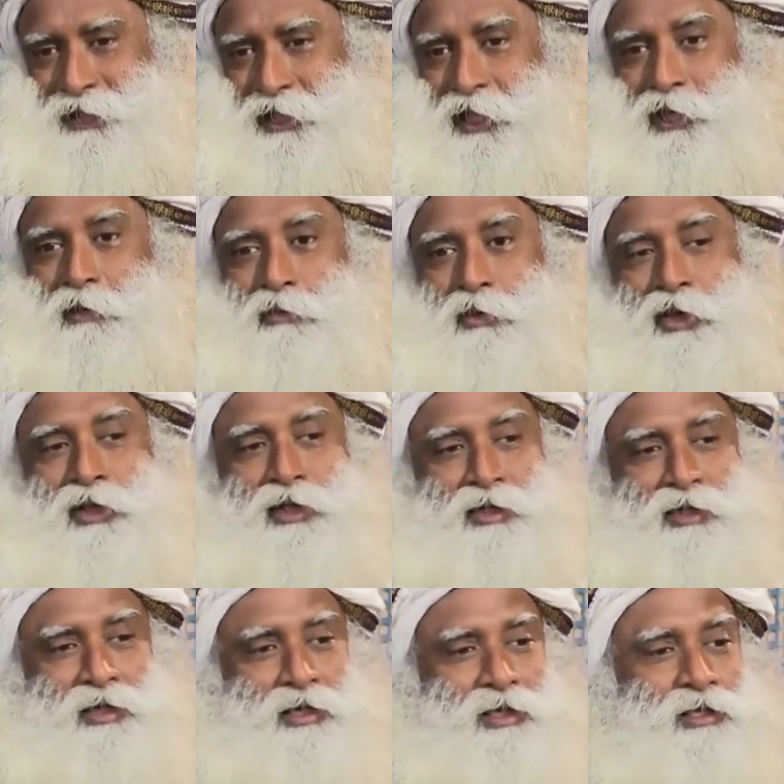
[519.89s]
Early
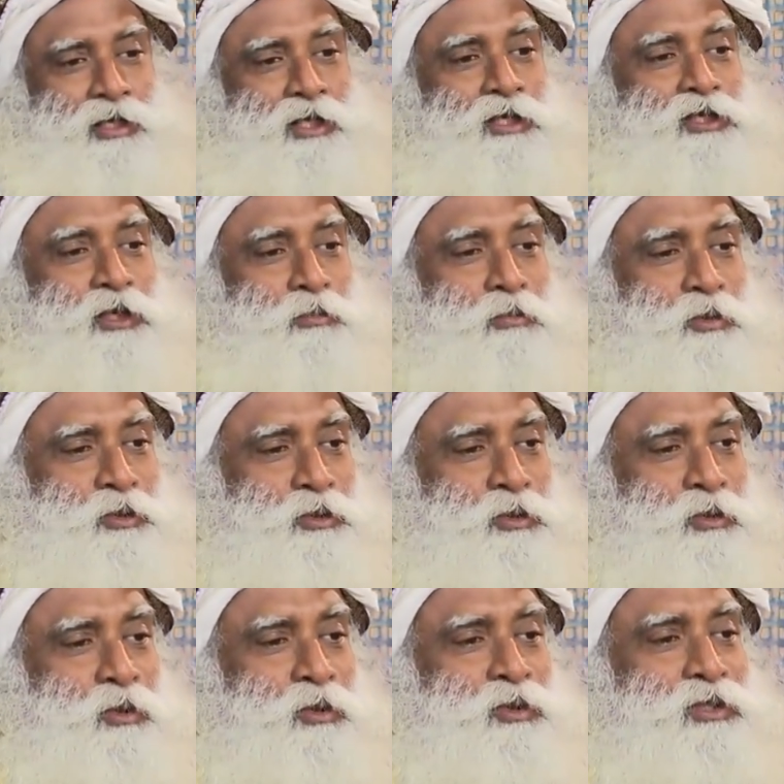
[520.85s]
morning, they're supposed
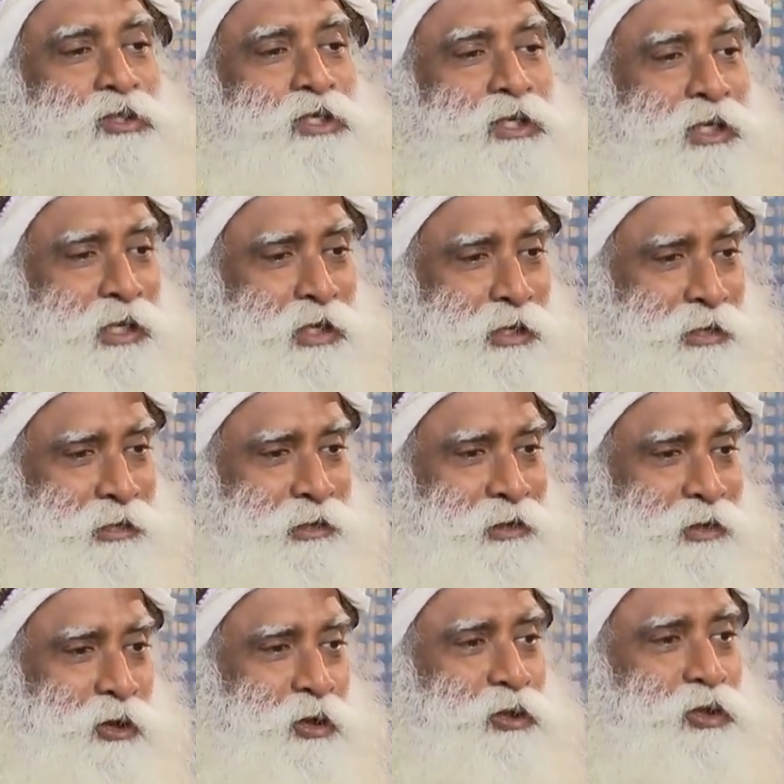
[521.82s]
to go singing
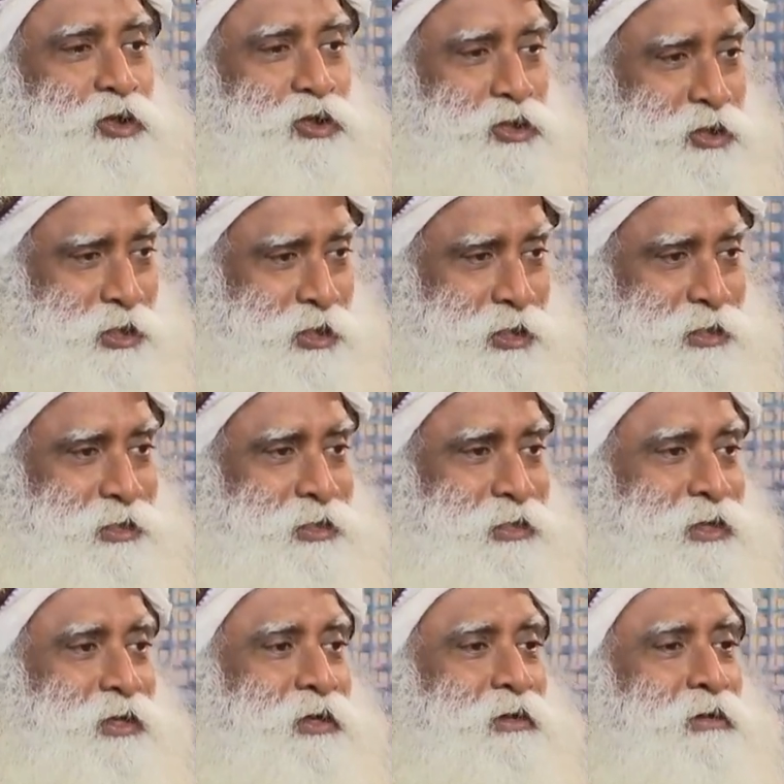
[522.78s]
on the street.
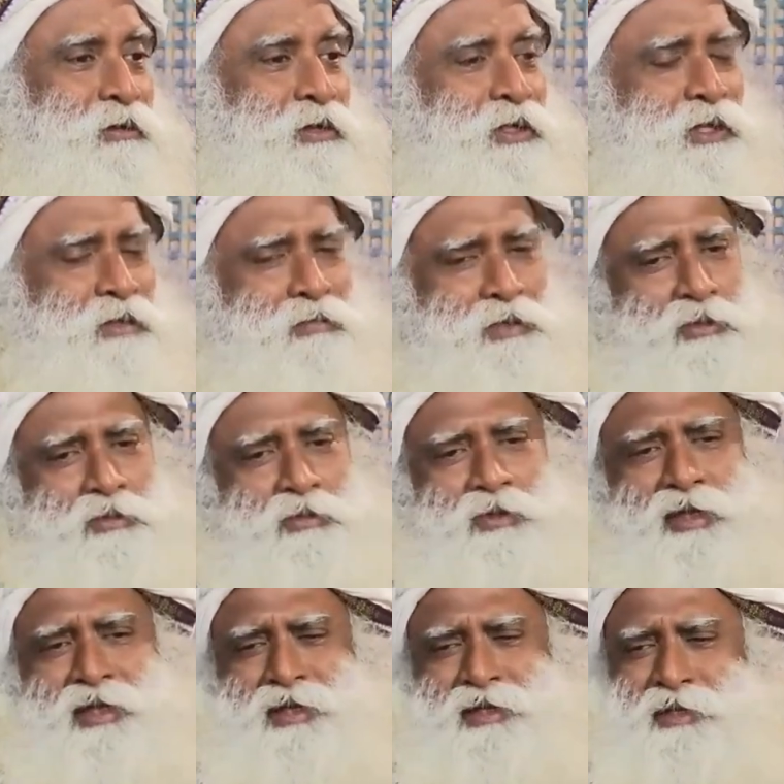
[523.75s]
Even
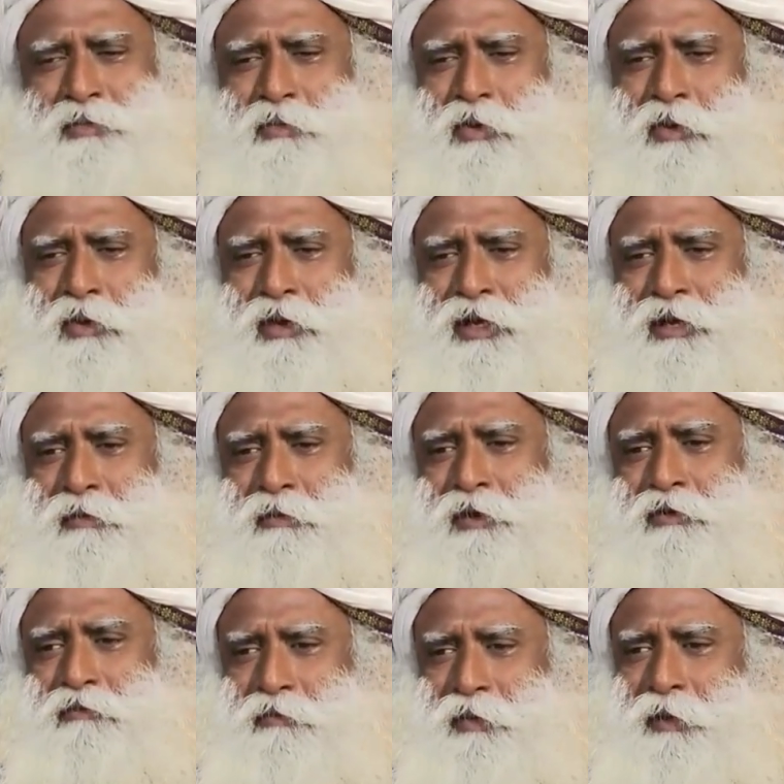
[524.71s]
today, a small
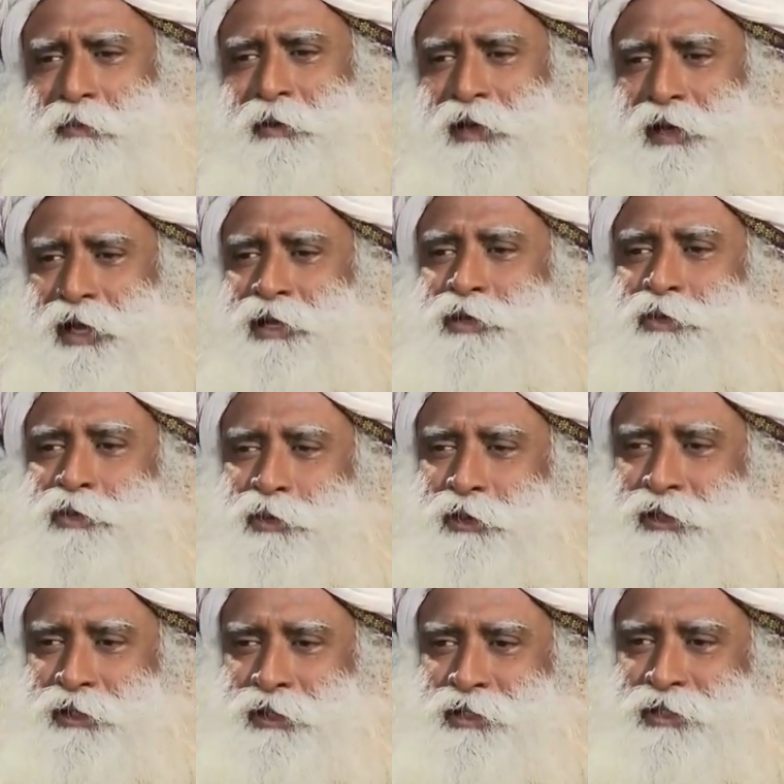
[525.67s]
number of people are
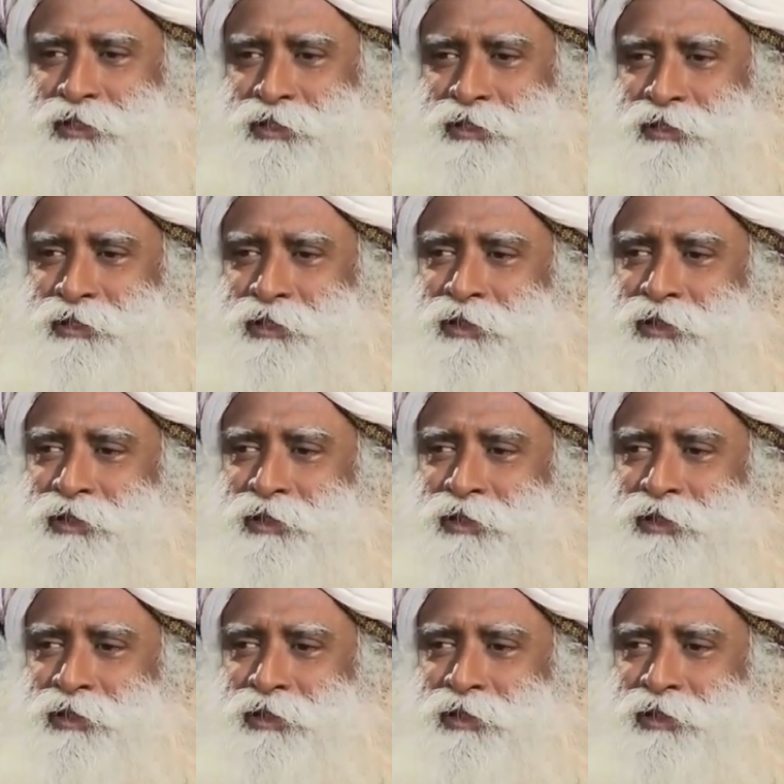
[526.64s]
doing this.